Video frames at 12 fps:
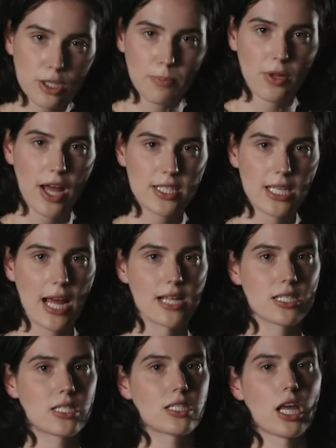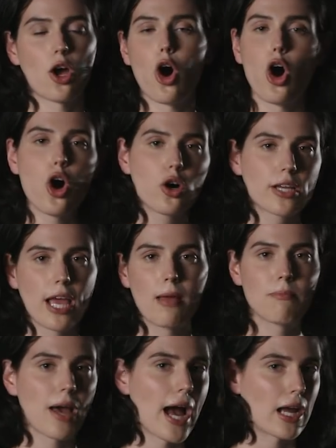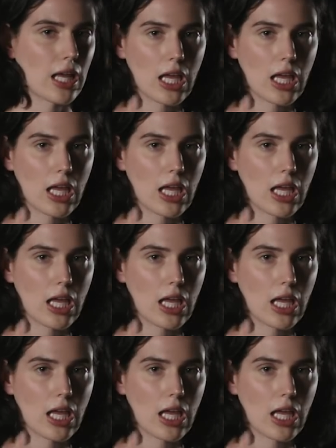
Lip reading: of blood tests. They all came back